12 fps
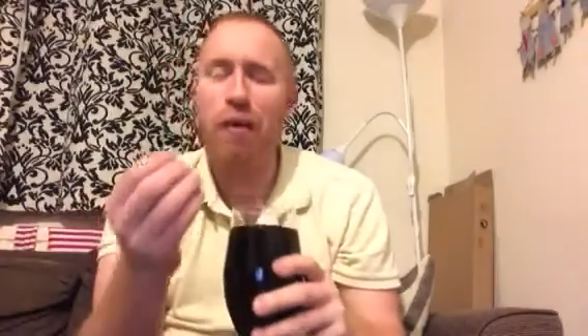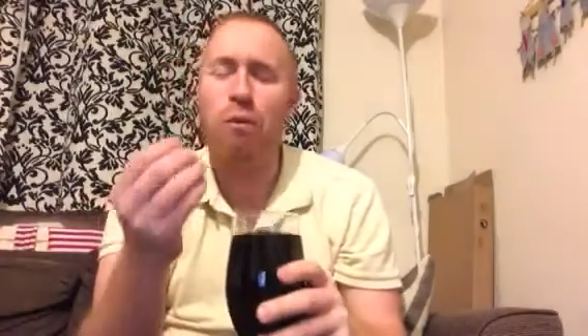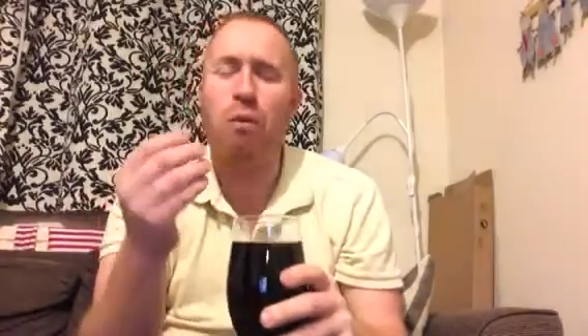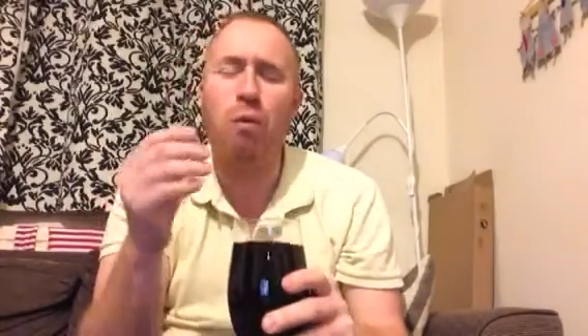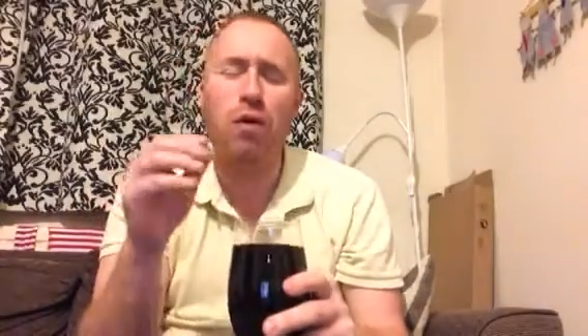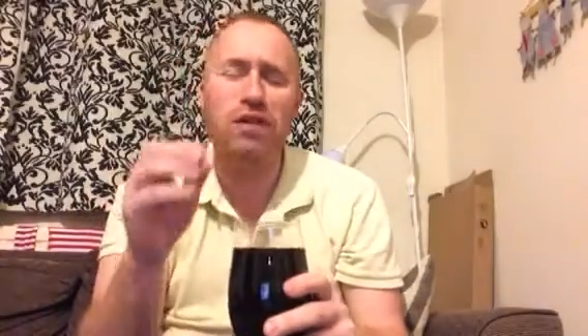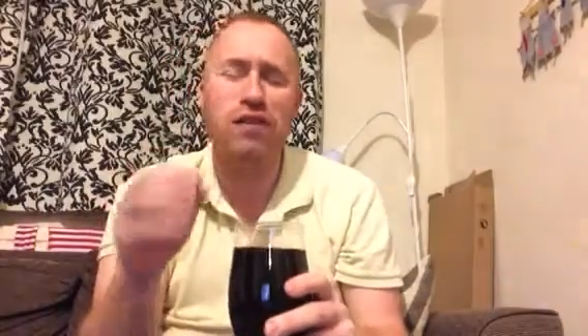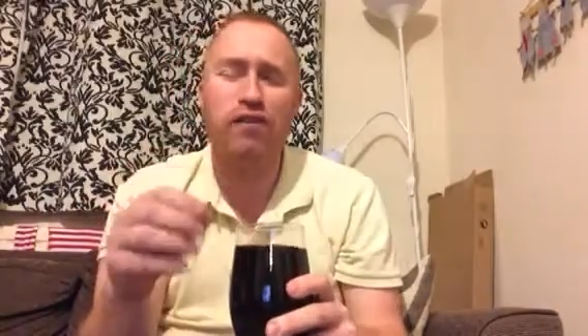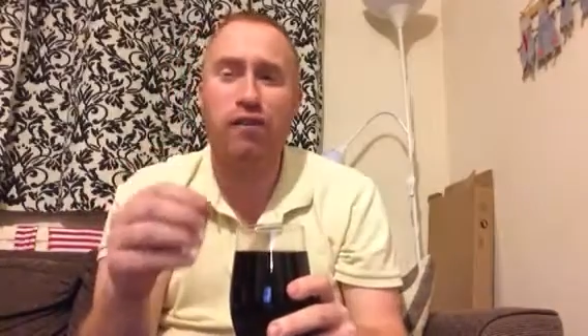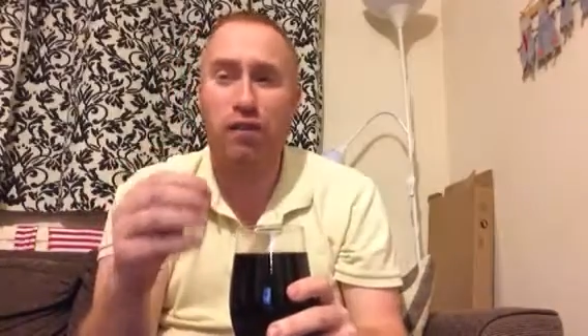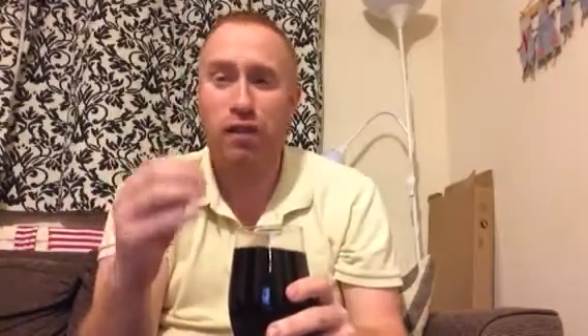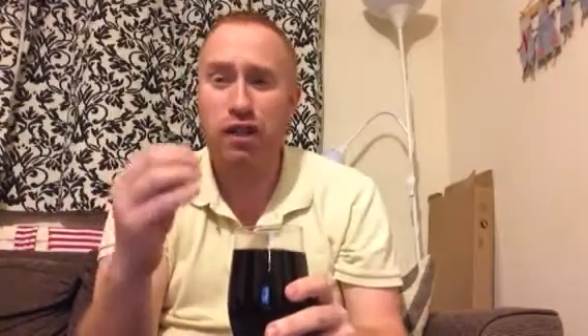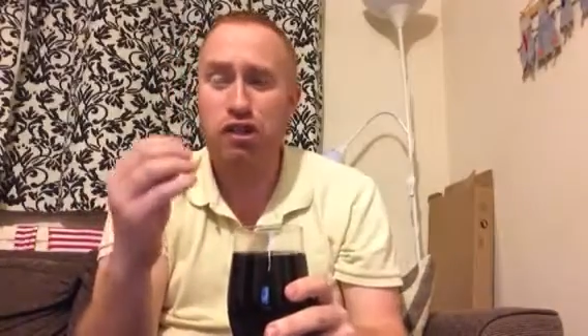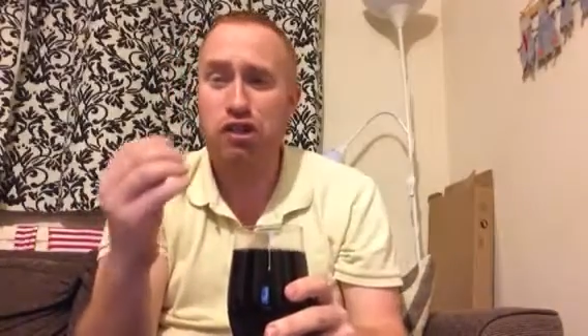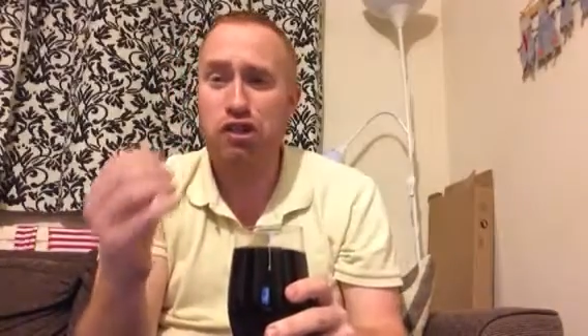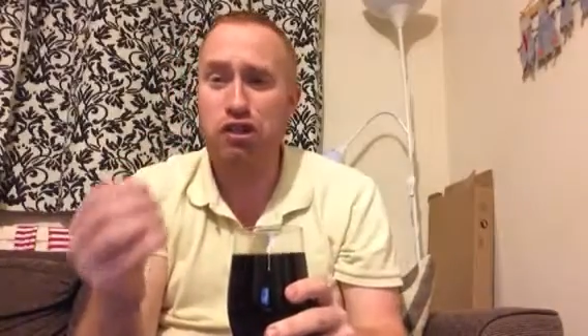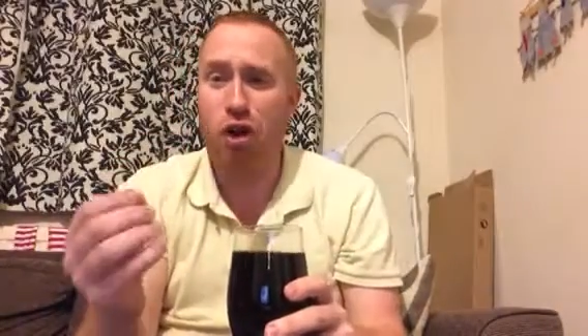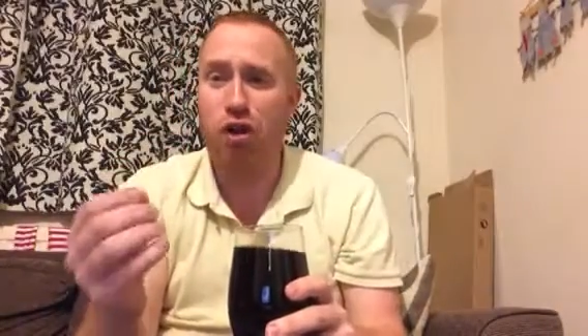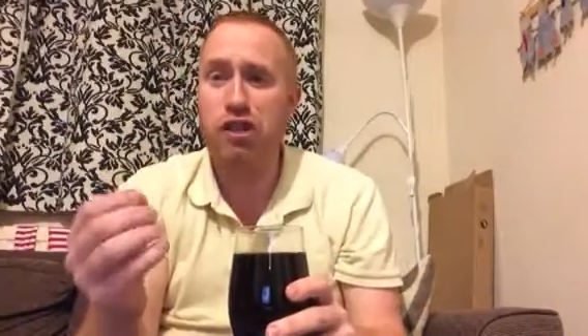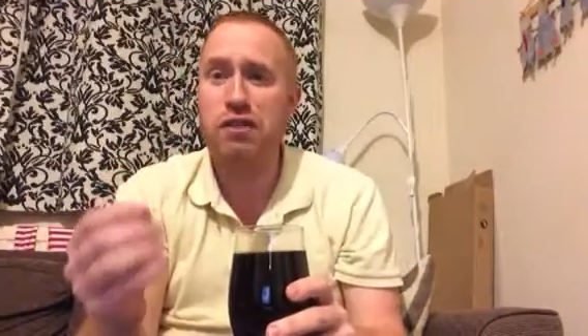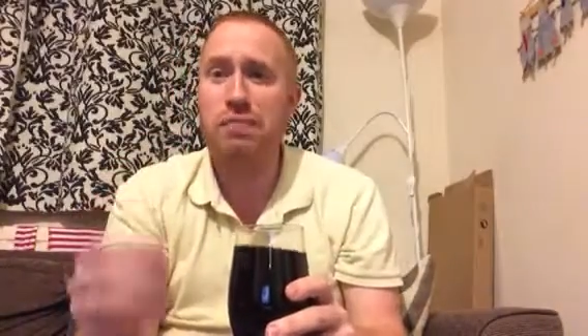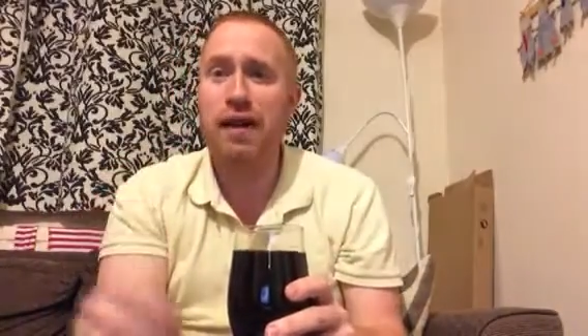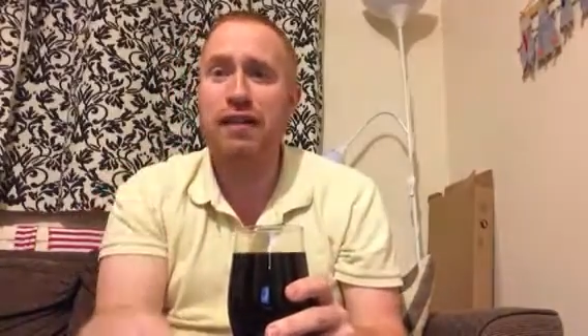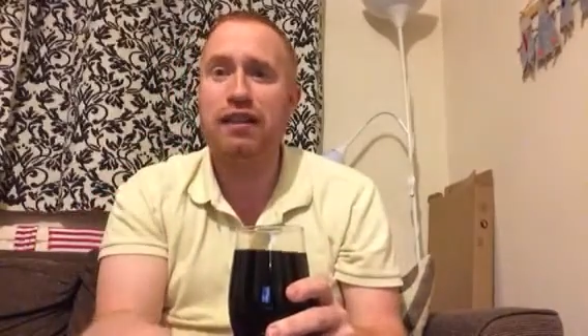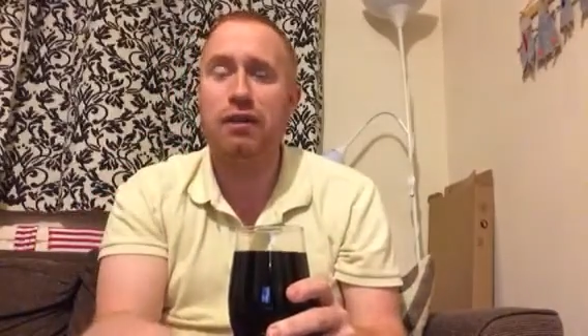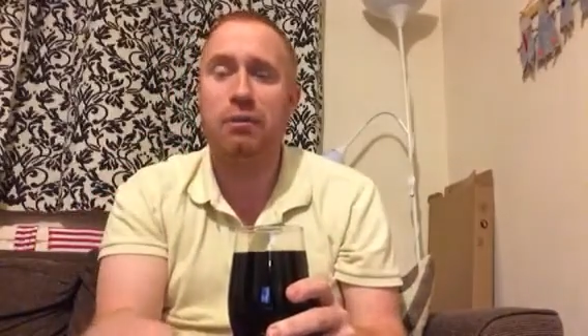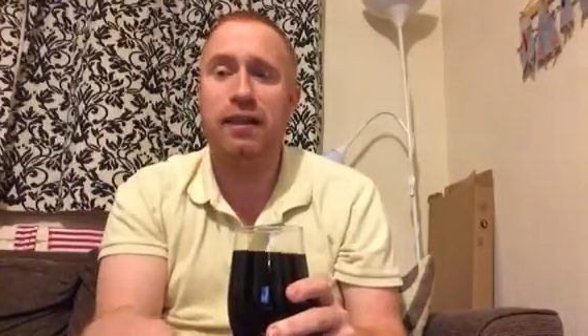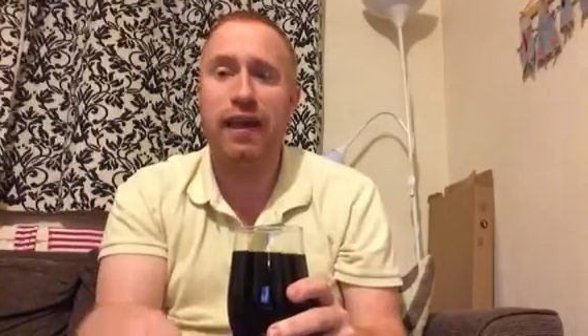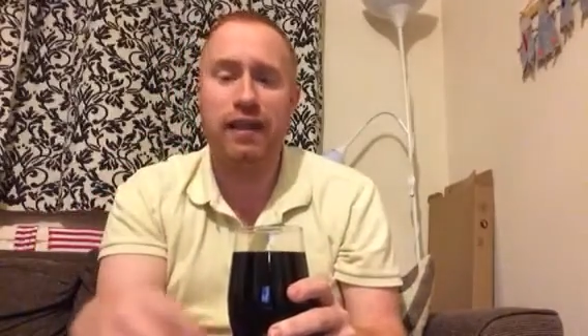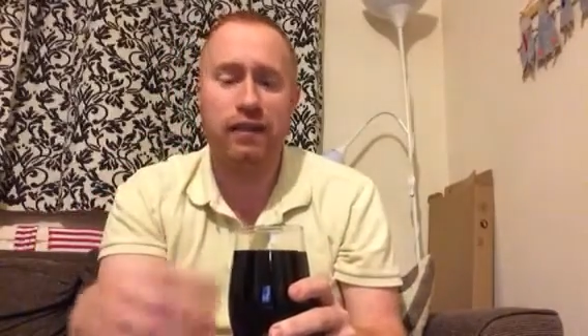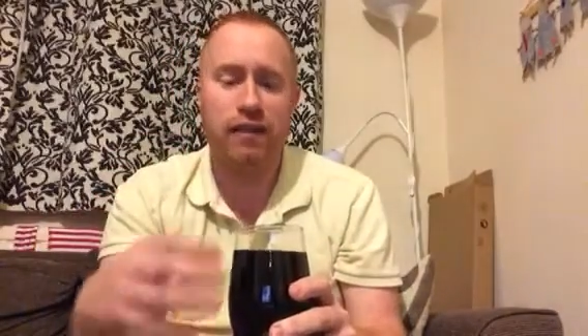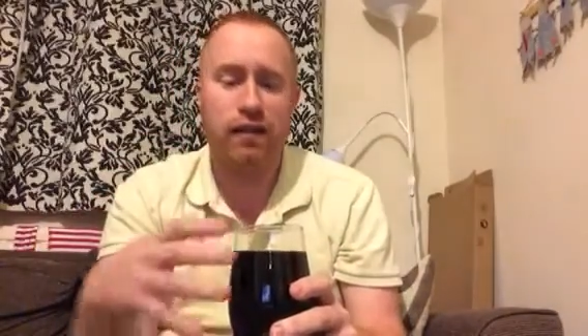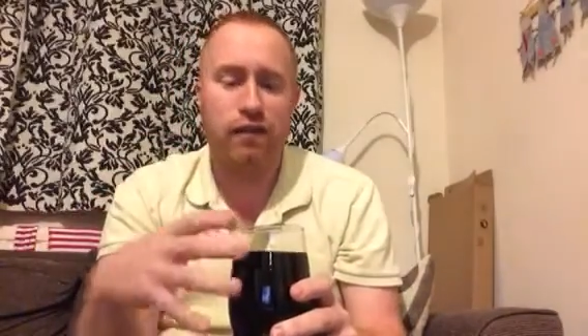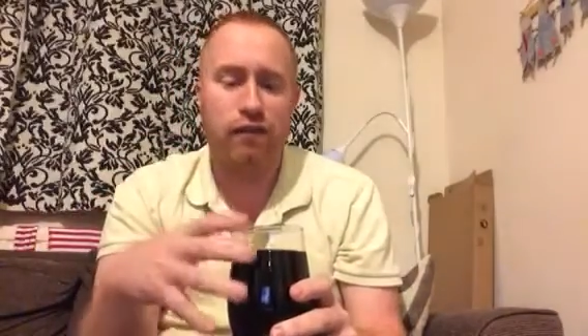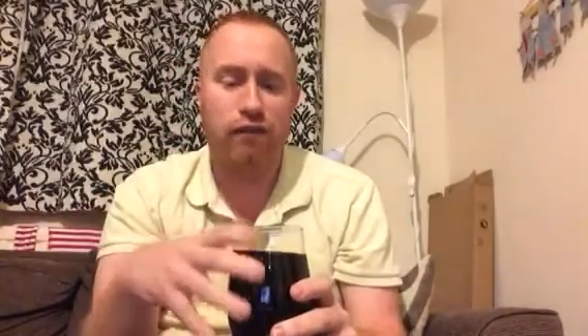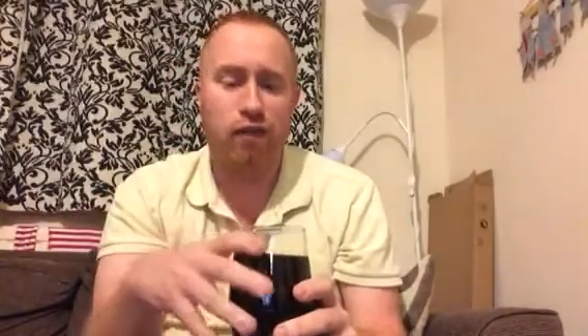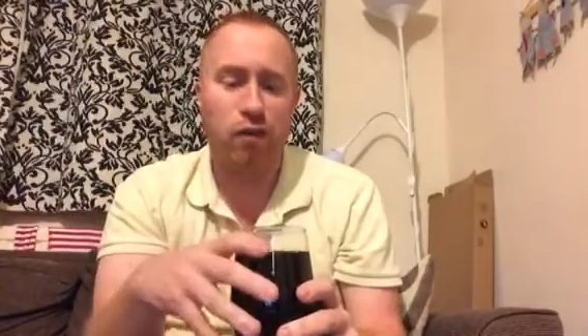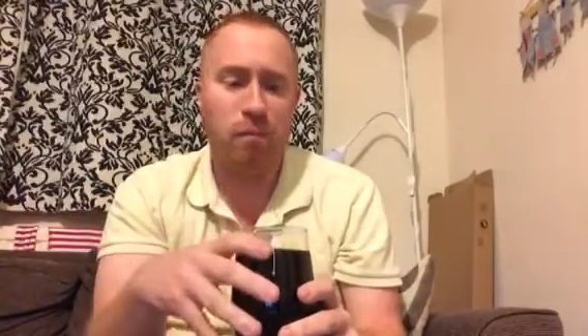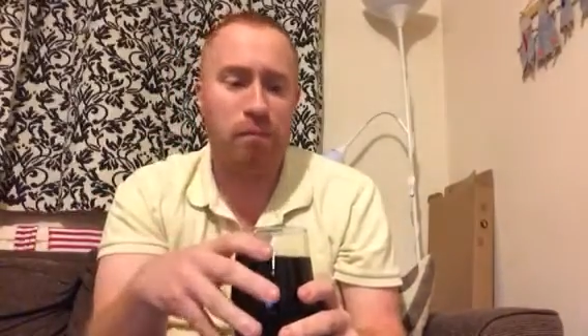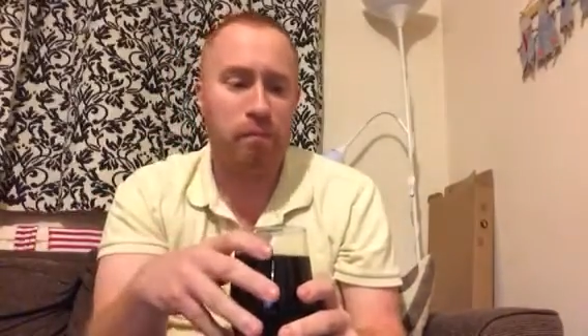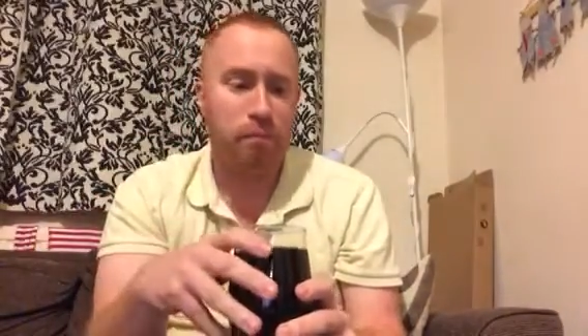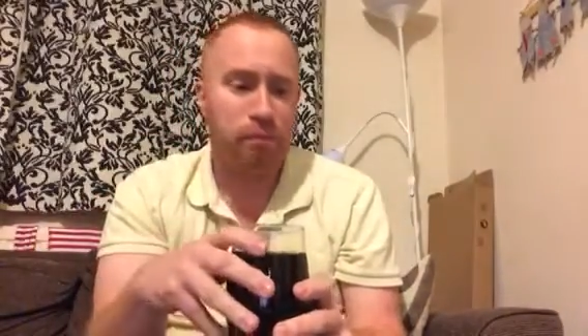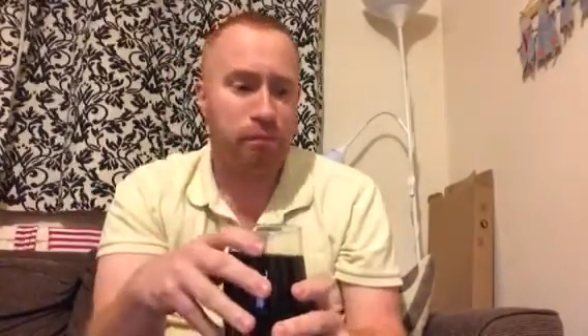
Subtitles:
that wonderful sour smell you would get from